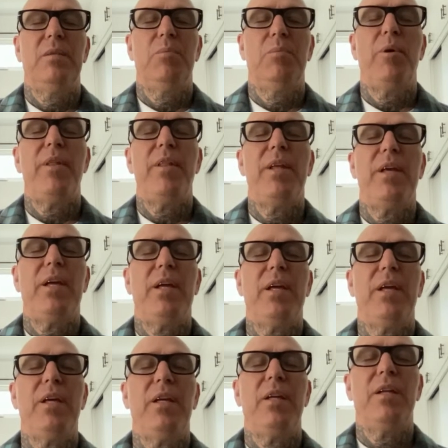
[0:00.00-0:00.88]
Breathing
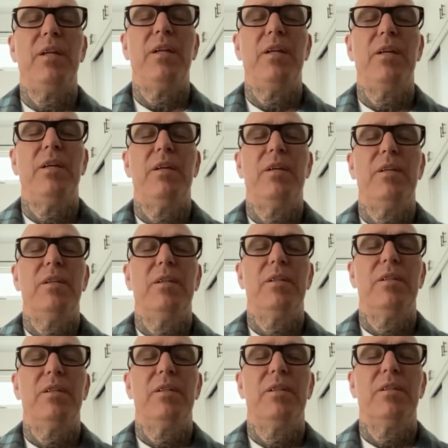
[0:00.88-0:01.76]
in,
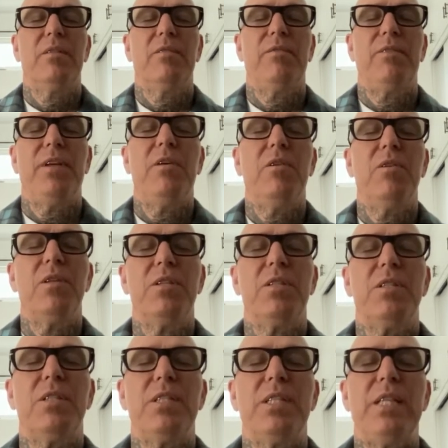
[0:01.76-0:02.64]
feel
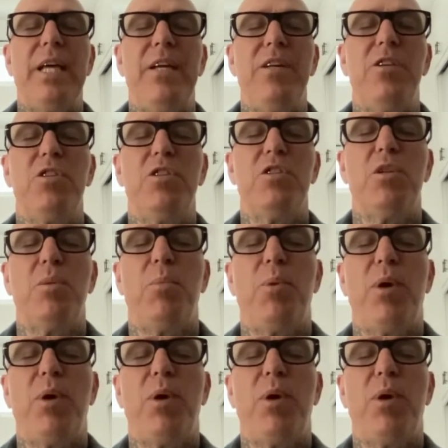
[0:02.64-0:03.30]
the sensations the